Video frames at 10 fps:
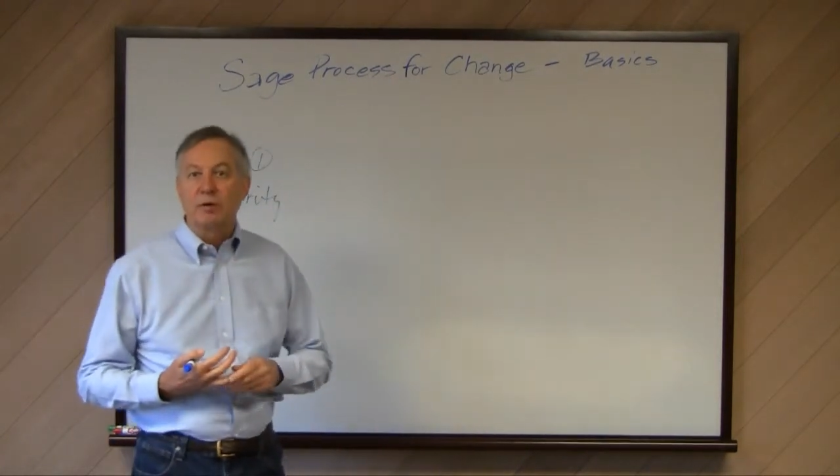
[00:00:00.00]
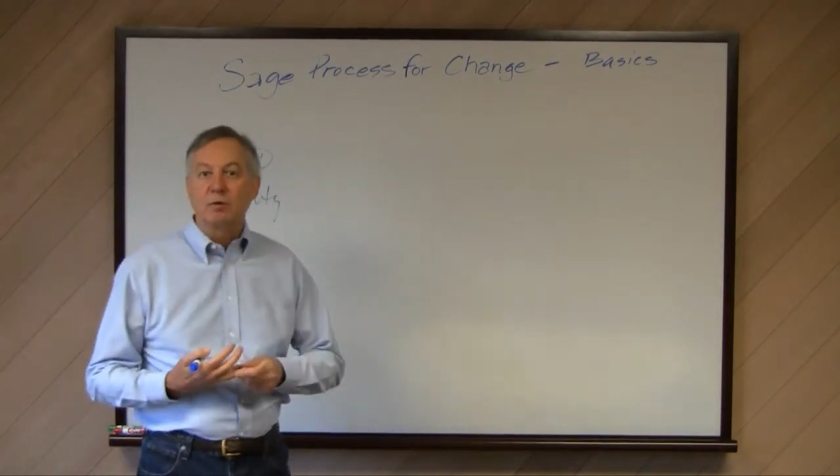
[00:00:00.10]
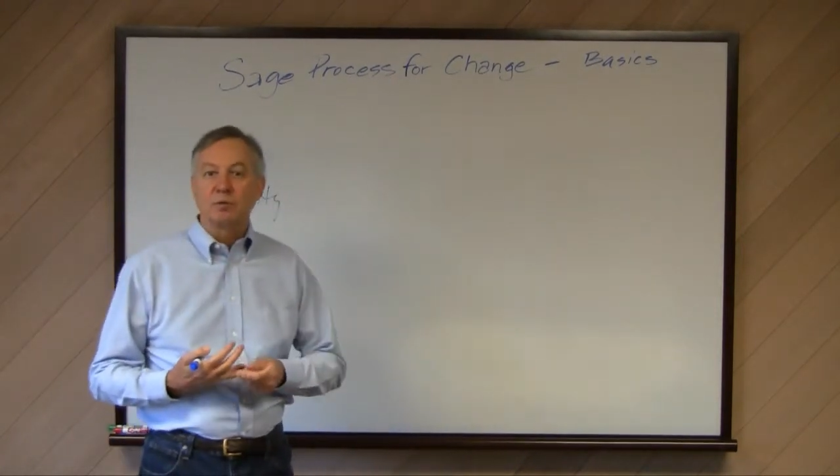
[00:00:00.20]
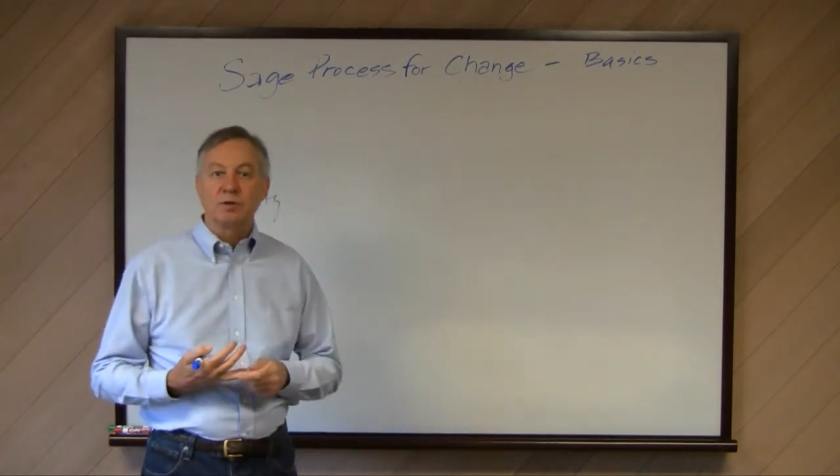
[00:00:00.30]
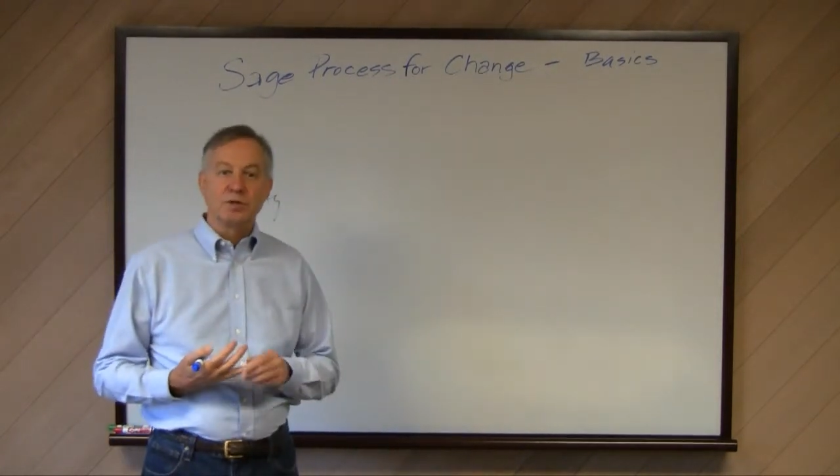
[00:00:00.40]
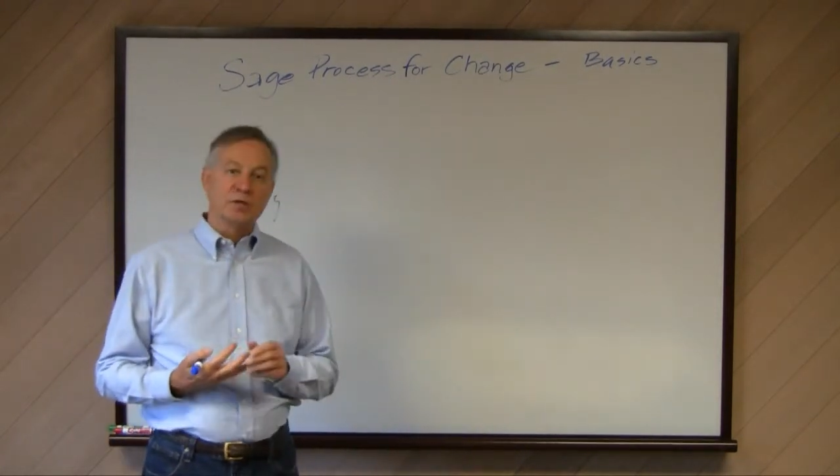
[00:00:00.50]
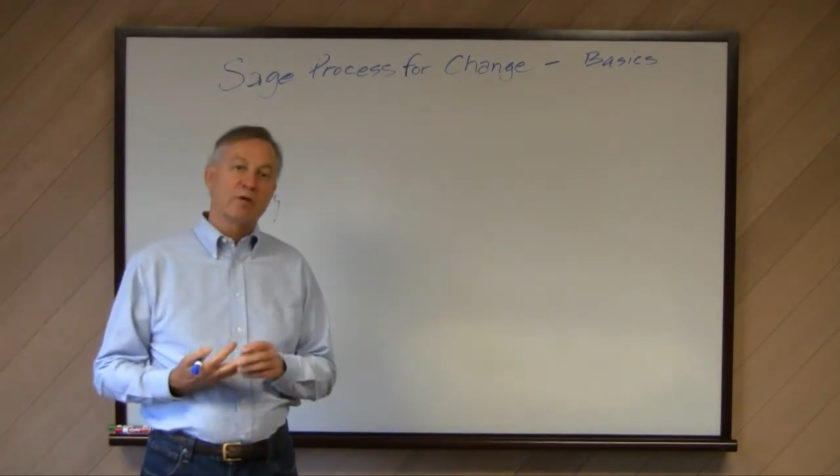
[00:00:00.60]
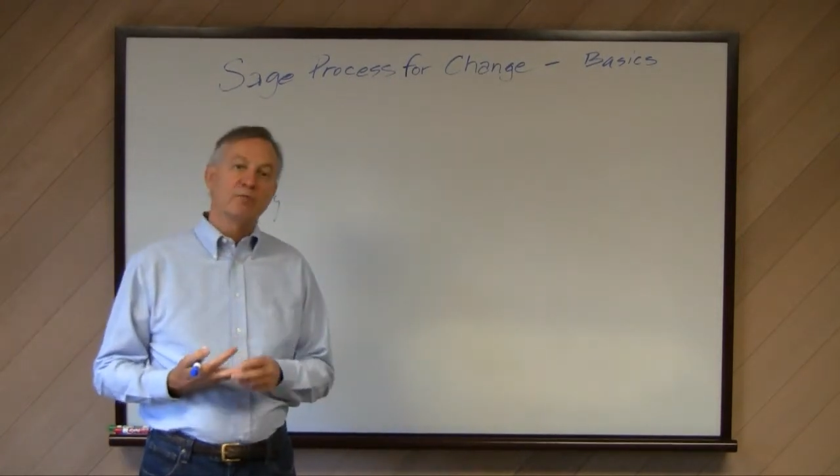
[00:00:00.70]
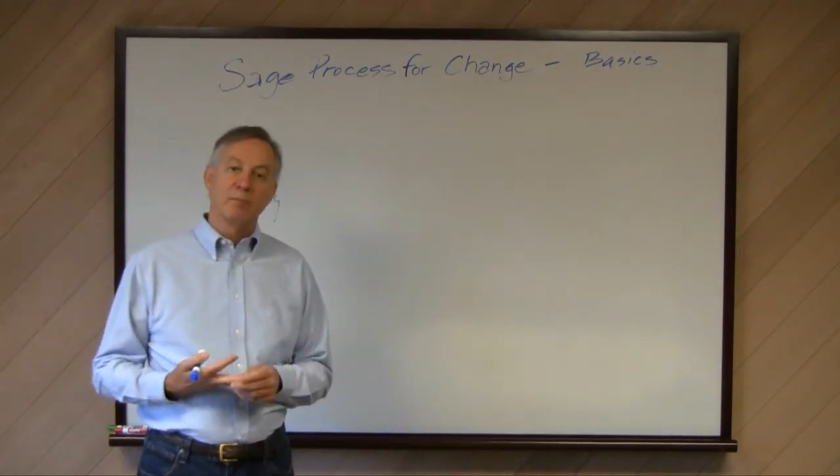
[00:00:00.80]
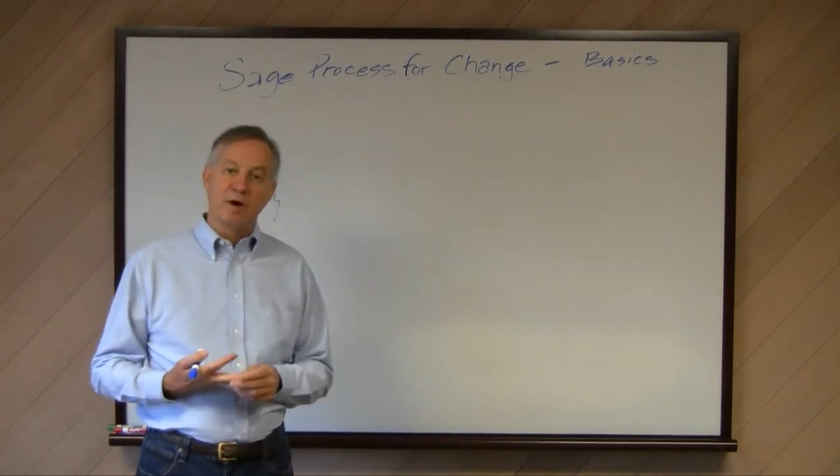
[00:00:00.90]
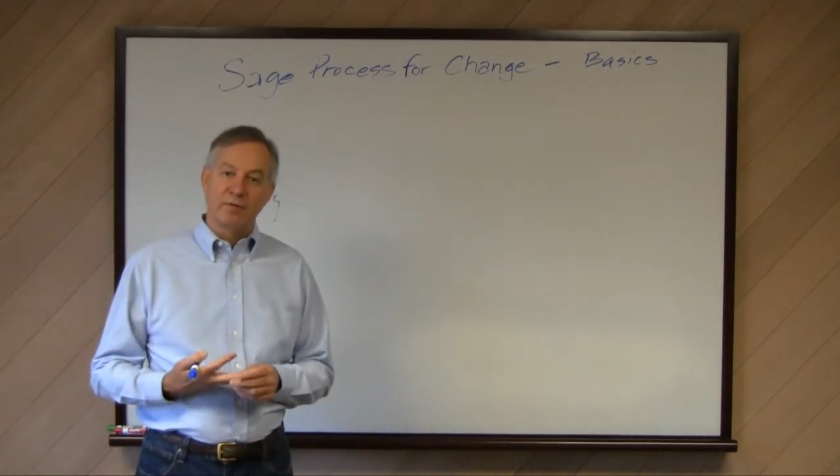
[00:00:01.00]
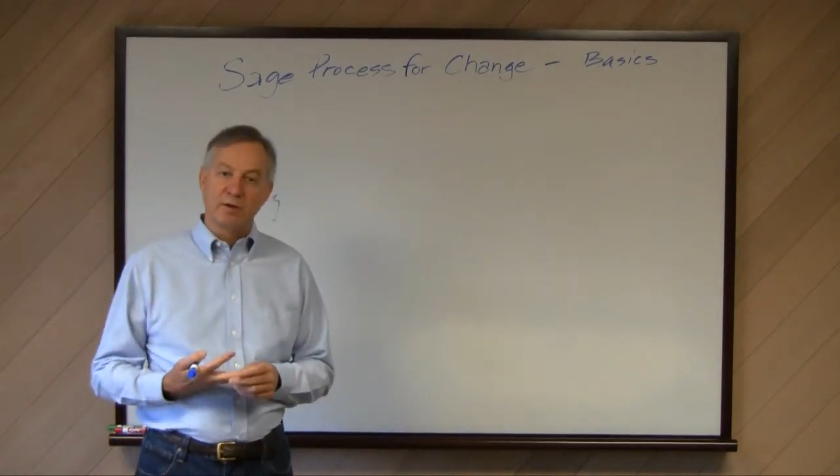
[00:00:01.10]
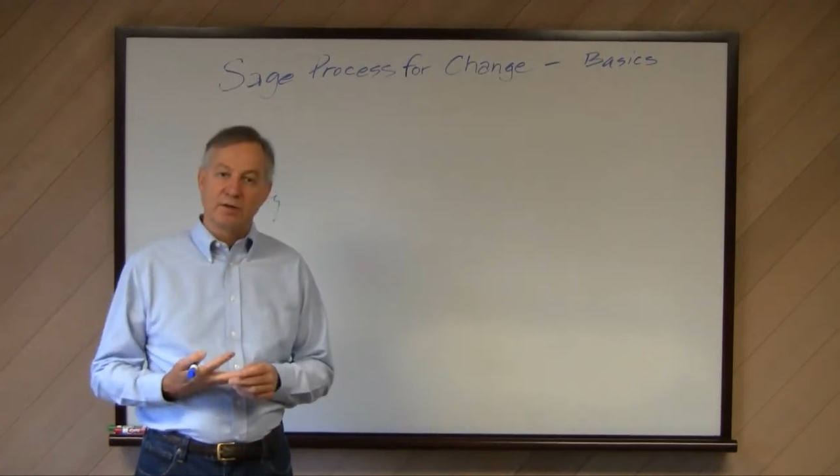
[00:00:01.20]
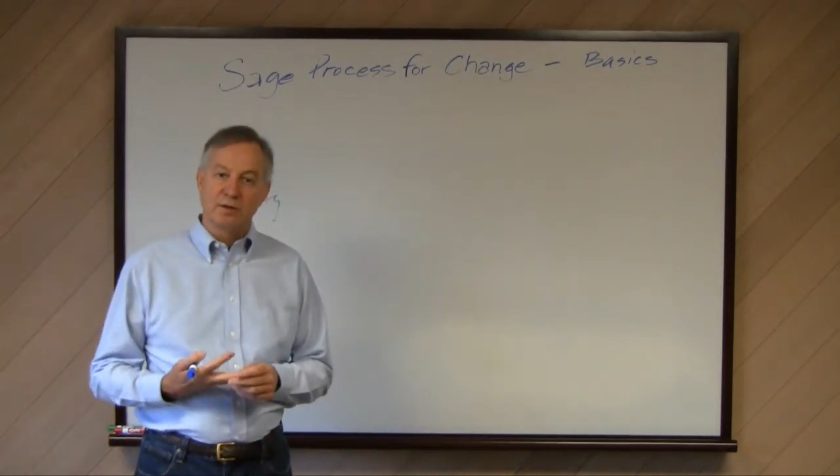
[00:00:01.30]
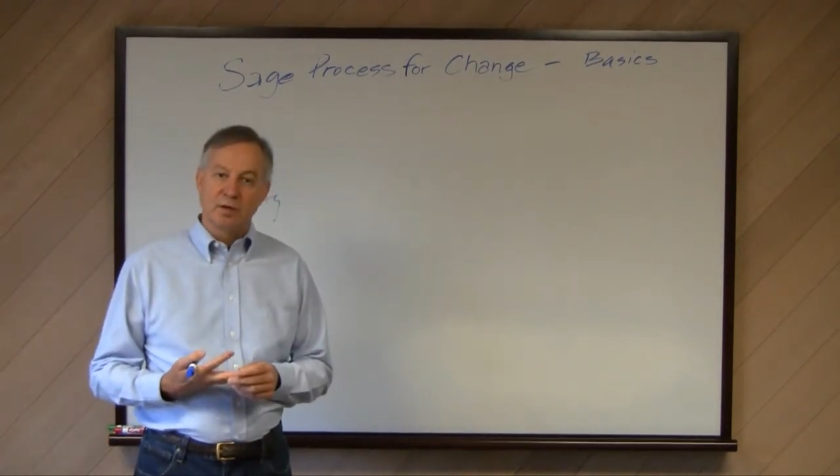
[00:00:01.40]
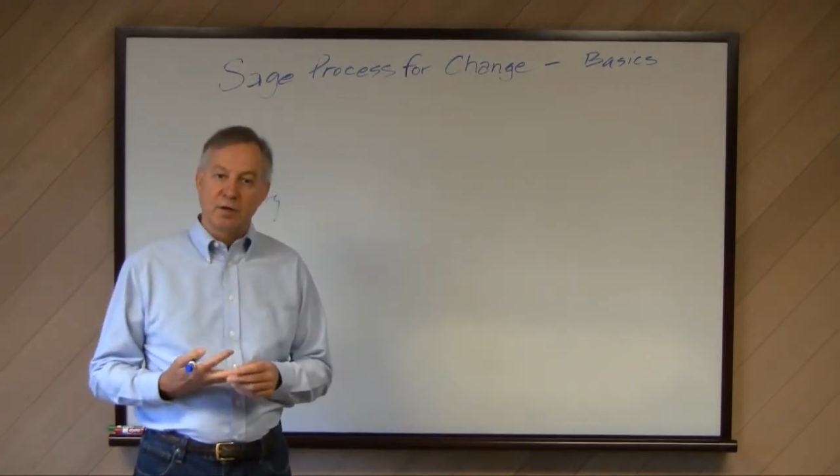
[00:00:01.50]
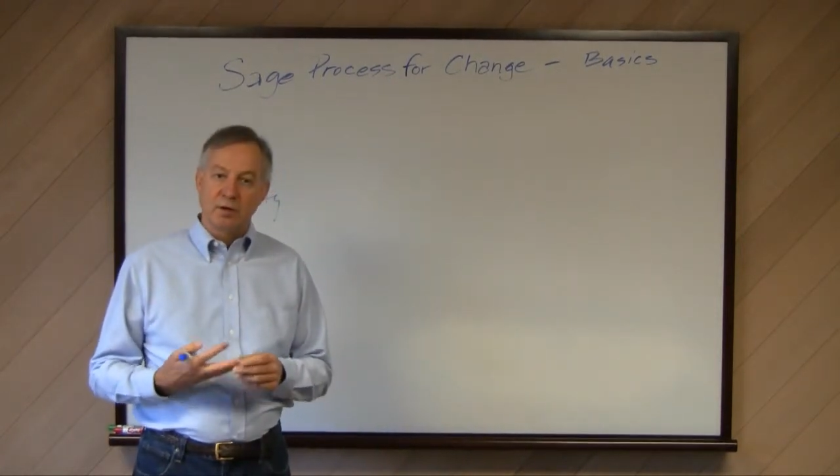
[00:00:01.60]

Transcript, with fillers: other discovery methods